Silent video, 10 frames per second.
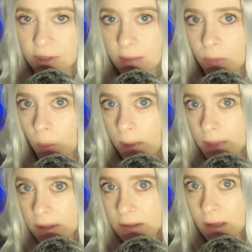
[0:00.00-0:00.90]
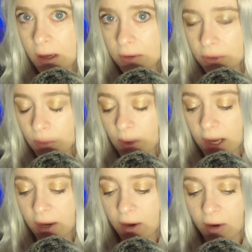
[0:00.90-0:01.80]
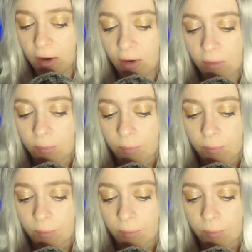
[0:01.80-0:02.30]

some women's underwear,